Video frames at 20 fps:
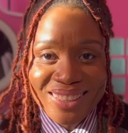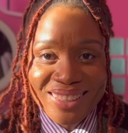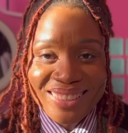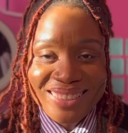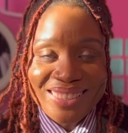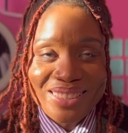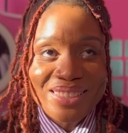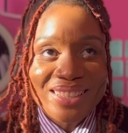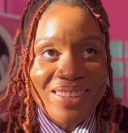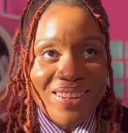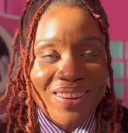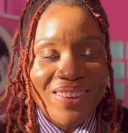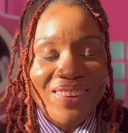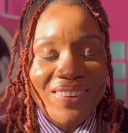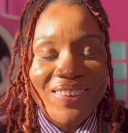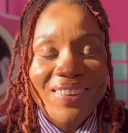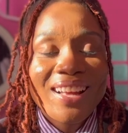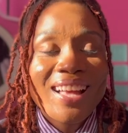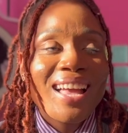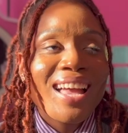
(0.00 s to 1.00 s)
To
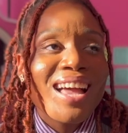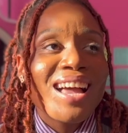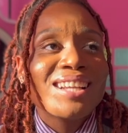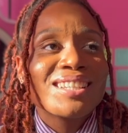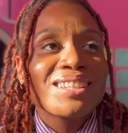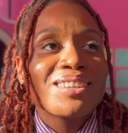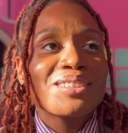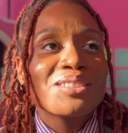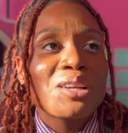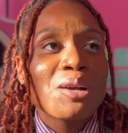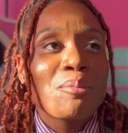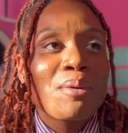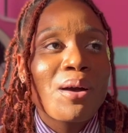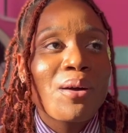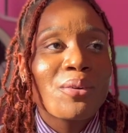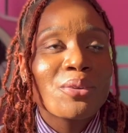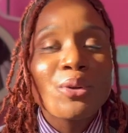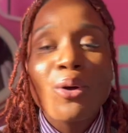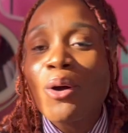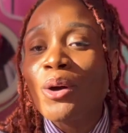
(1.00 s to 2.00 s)
Nicole. And she gonna talk
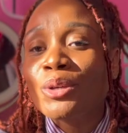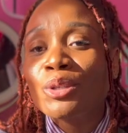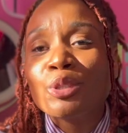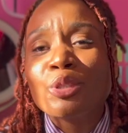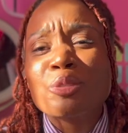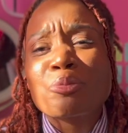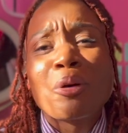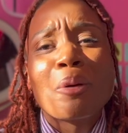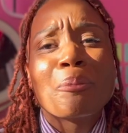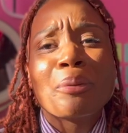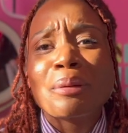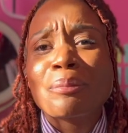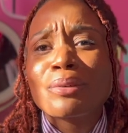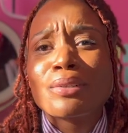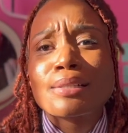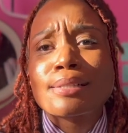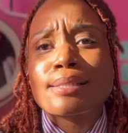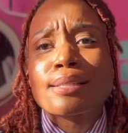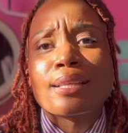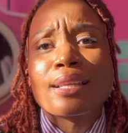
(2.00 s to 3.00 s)
about all you do is put people
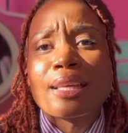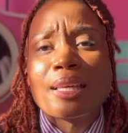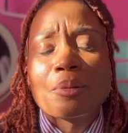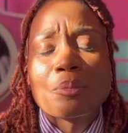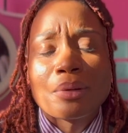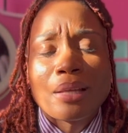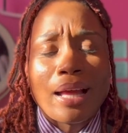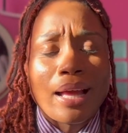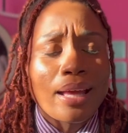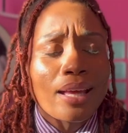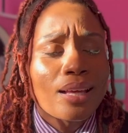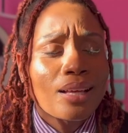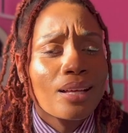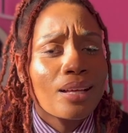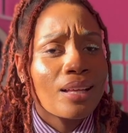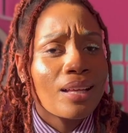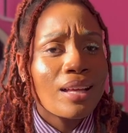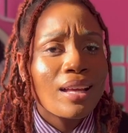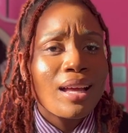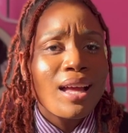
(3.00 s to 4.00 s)
to sleep. Like,
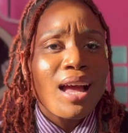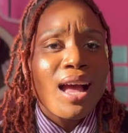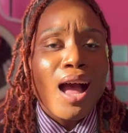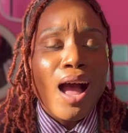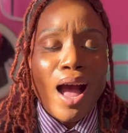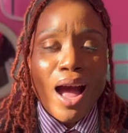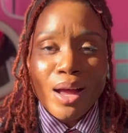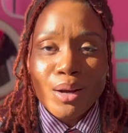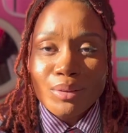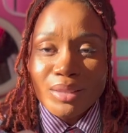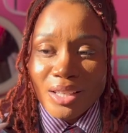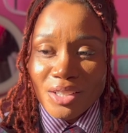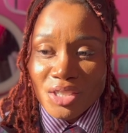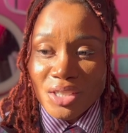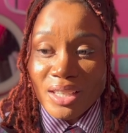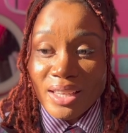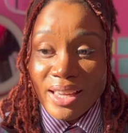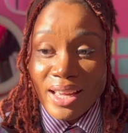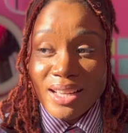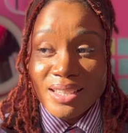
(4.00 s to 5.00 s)
I don't think
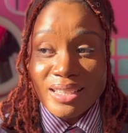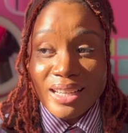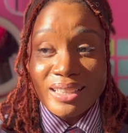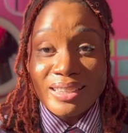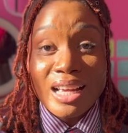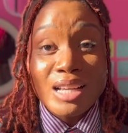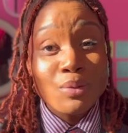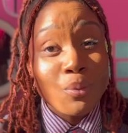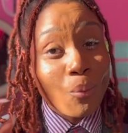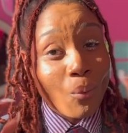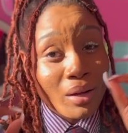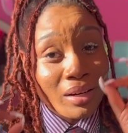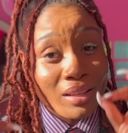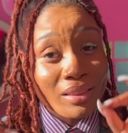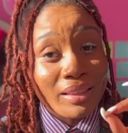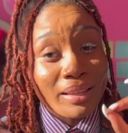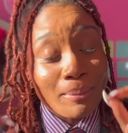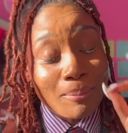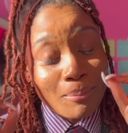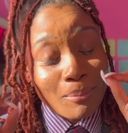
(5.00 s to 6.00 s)
she gets, like, that's one of
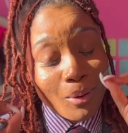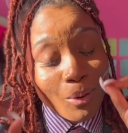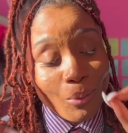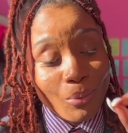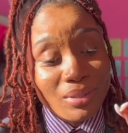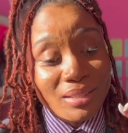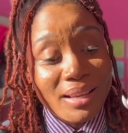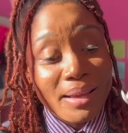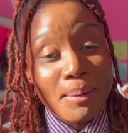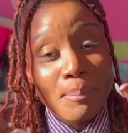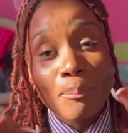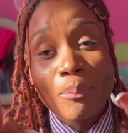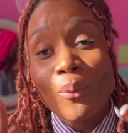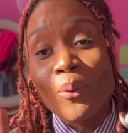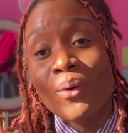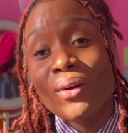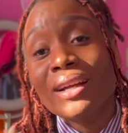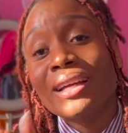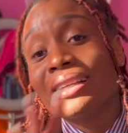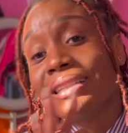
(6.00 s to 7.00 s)
the most
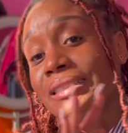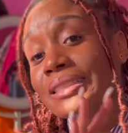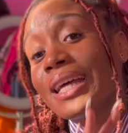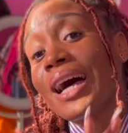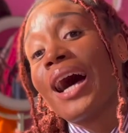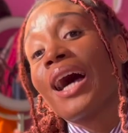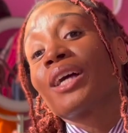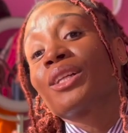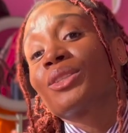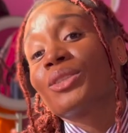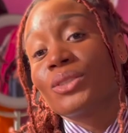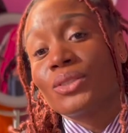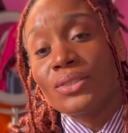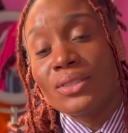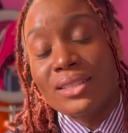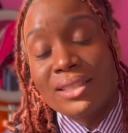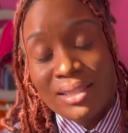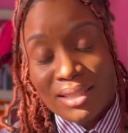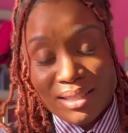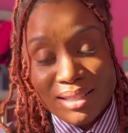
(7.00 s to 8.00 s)
important
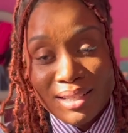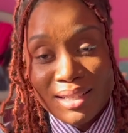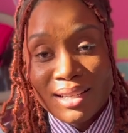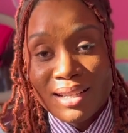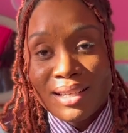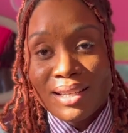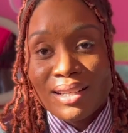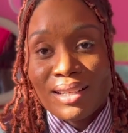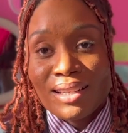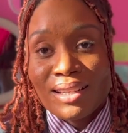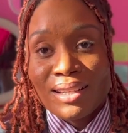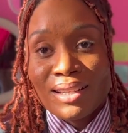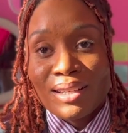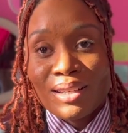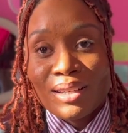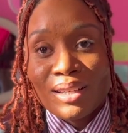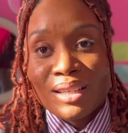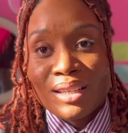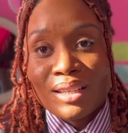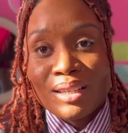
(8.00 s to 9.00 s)
doctors.
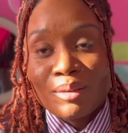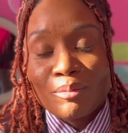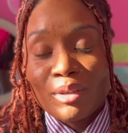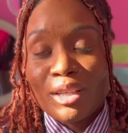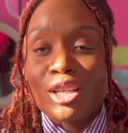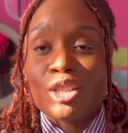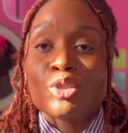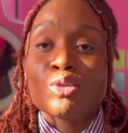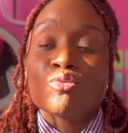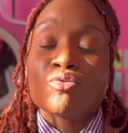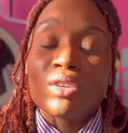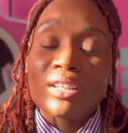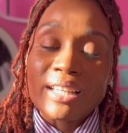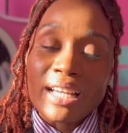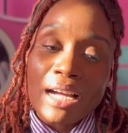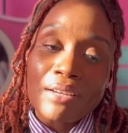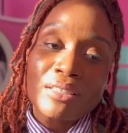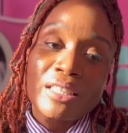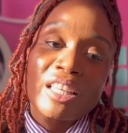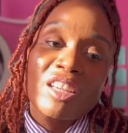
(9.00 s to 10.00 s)
Because you really
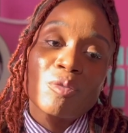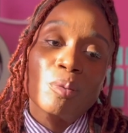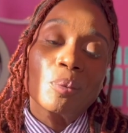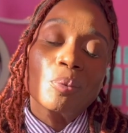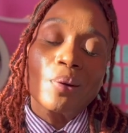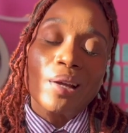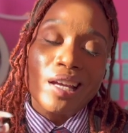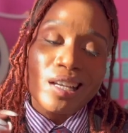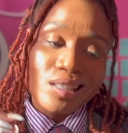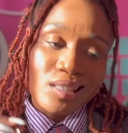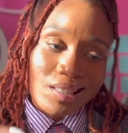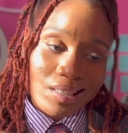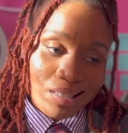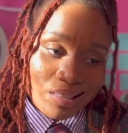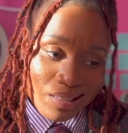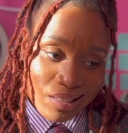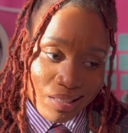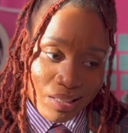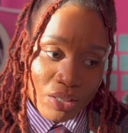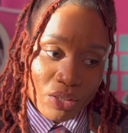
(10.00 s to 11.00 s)
have to give people
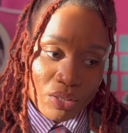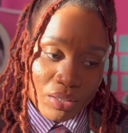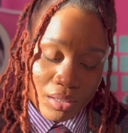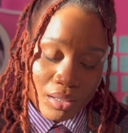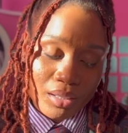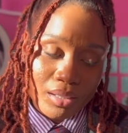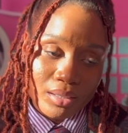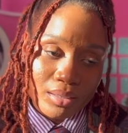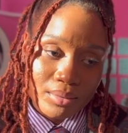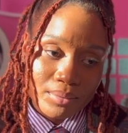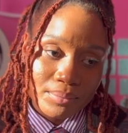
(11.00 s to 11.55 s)
anesthesia.